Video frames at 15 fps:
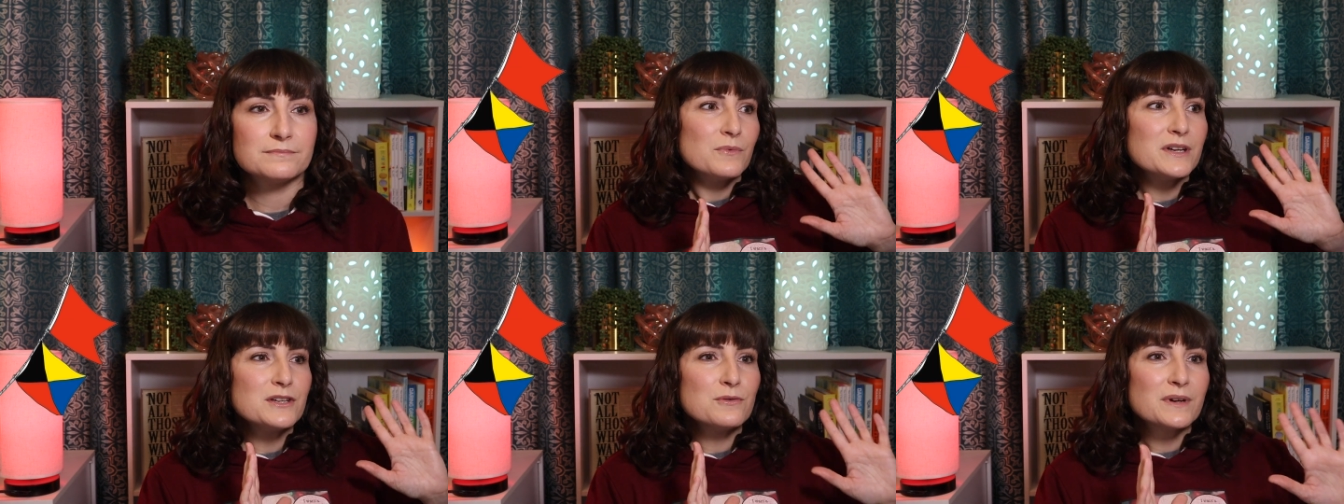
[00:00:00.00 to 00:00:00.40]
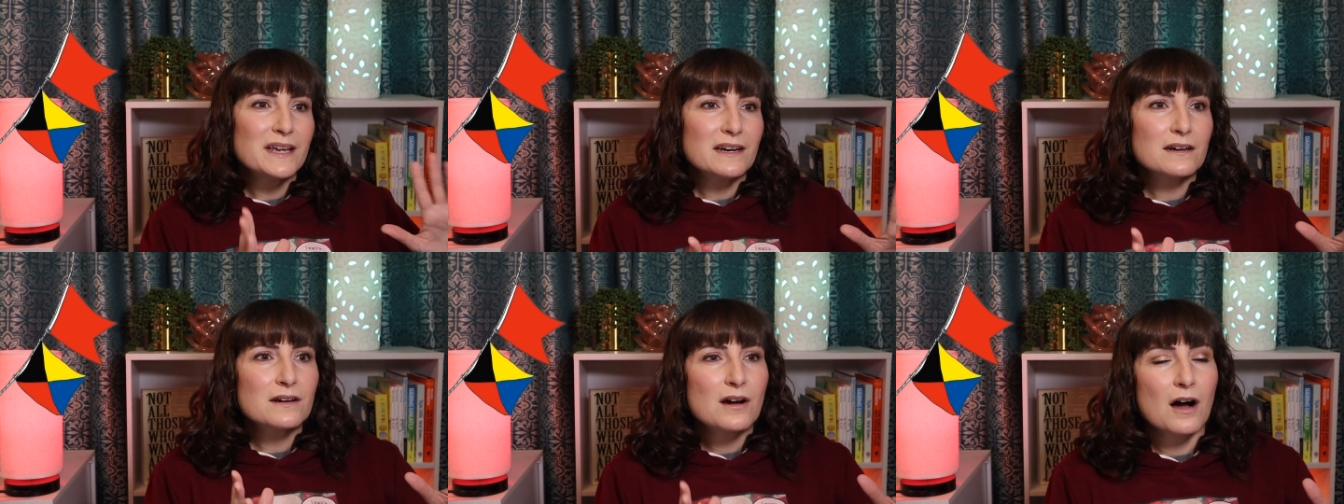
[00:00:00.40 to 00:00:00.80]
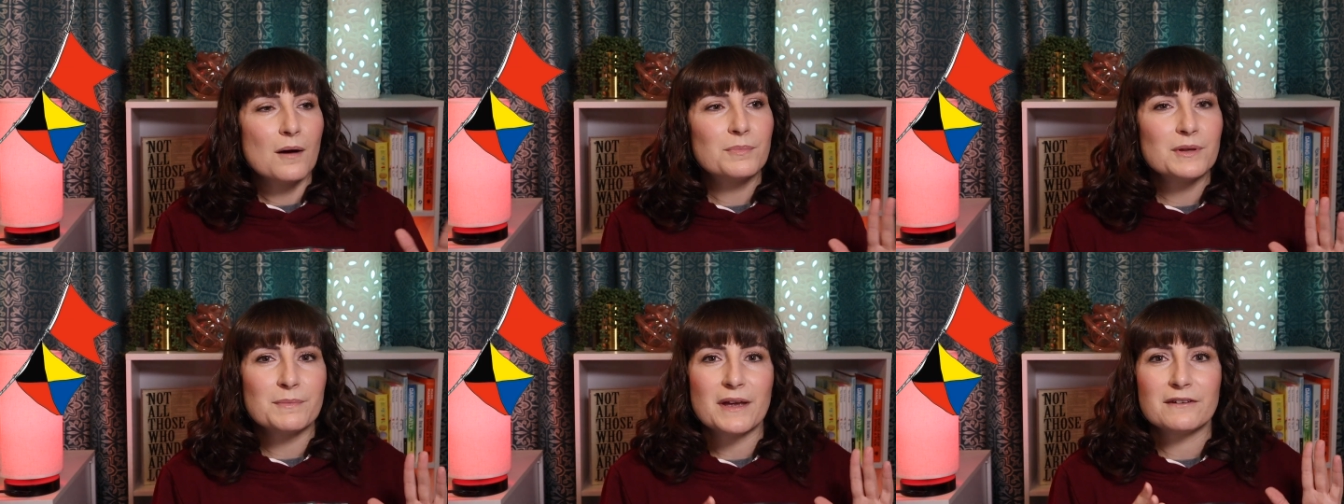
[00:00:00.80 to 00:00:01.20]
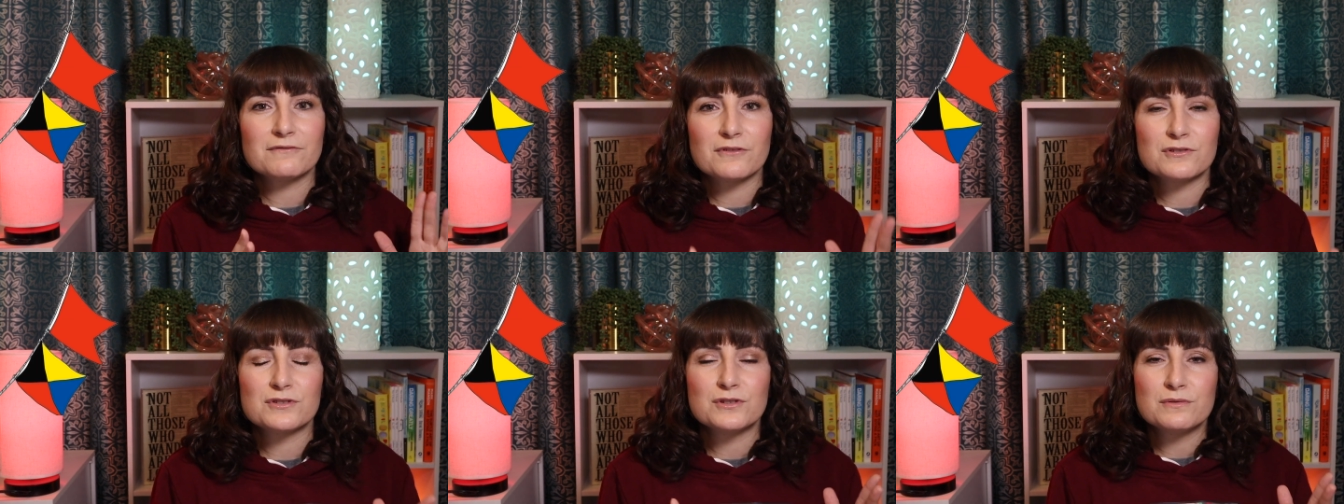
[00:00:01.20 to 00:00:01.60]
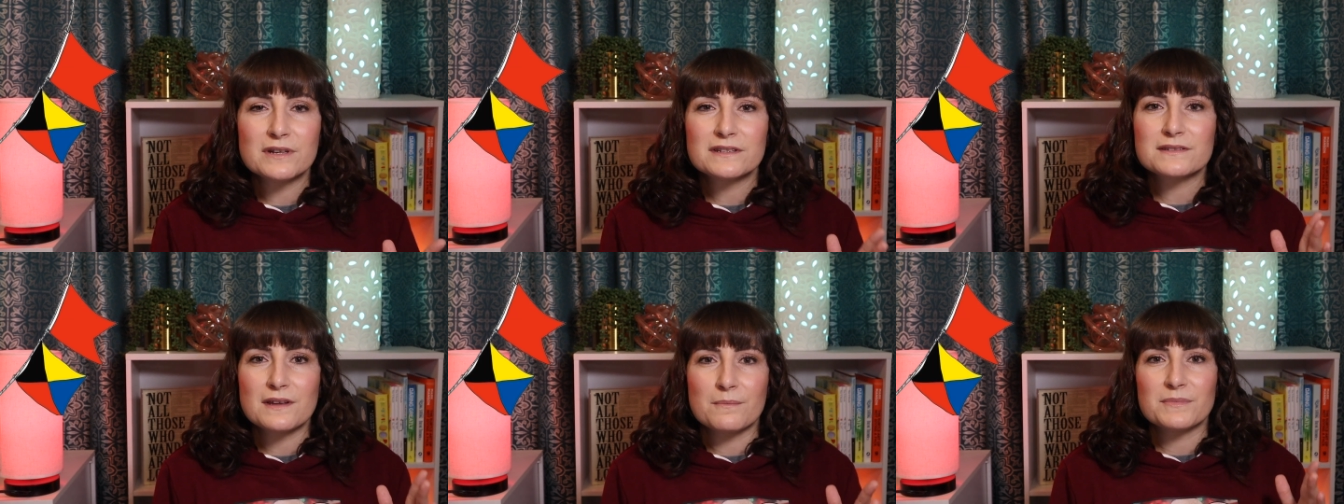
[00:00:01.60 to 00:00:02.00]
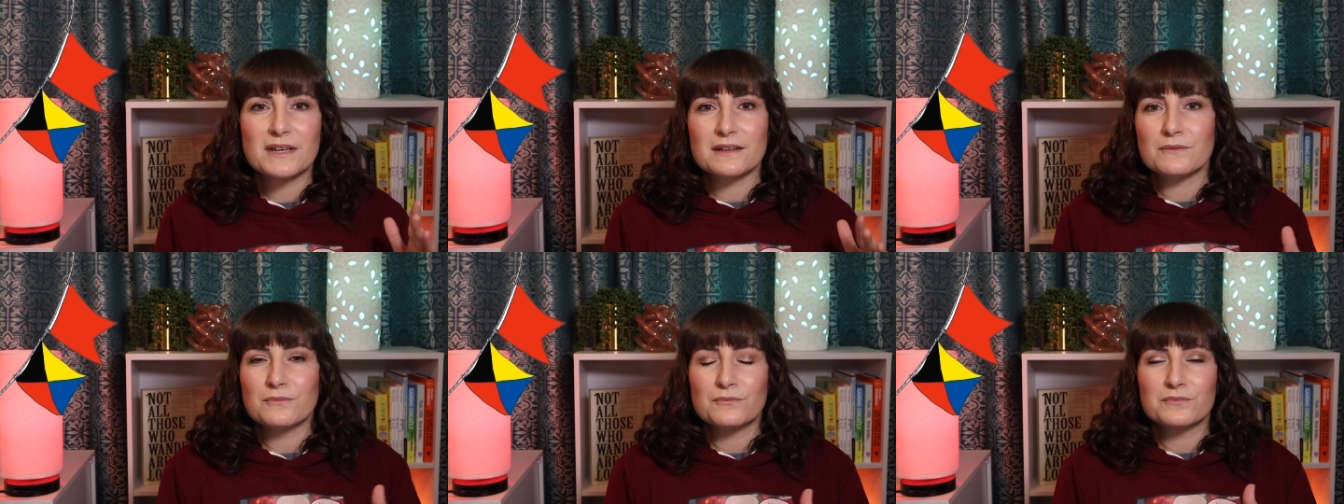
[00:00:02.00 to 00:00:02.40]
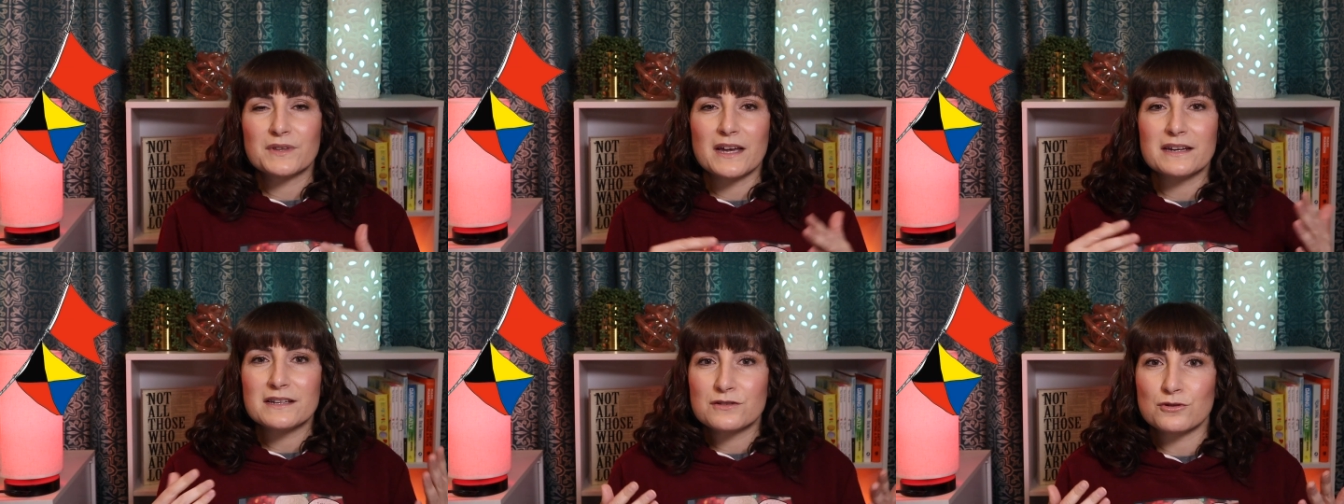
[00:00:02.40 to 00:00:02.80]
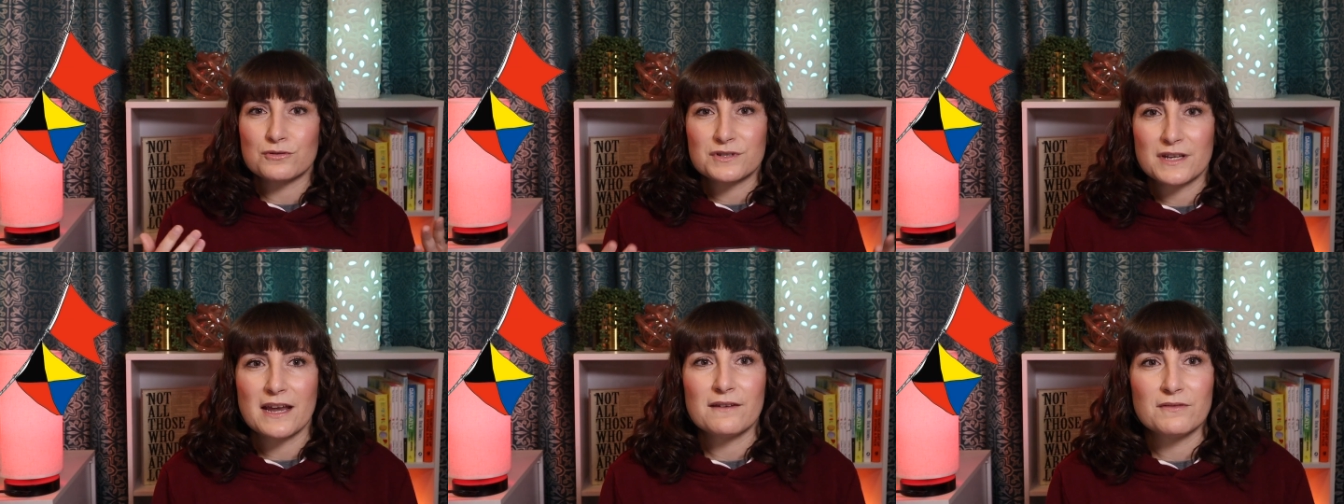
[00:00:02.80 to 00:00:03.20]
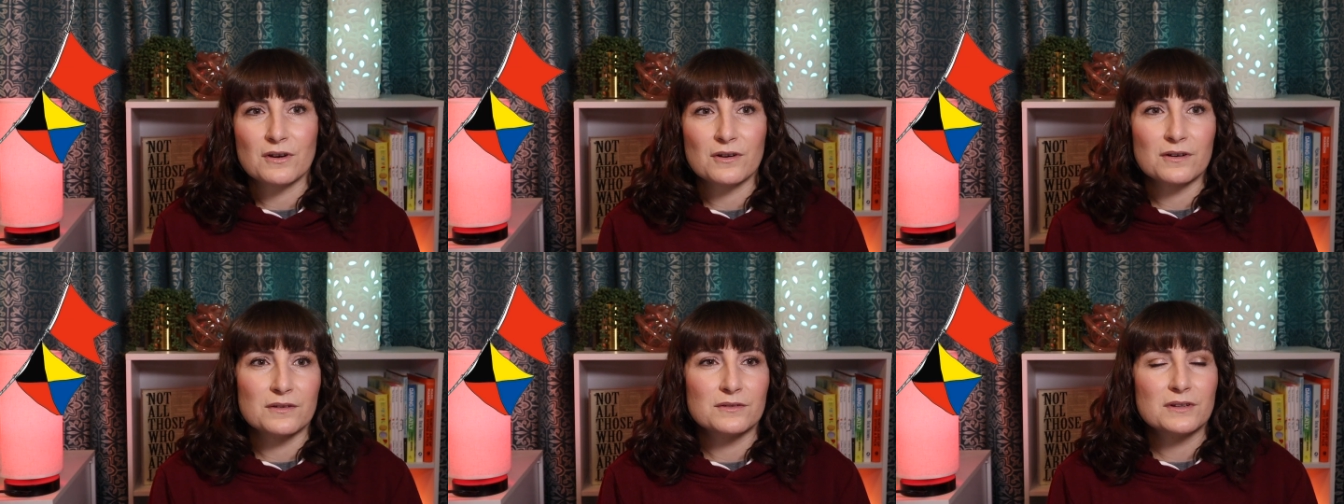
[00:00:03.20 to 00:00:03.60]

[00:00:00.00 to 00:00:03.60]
when you get a compliment for doing something that is your savior,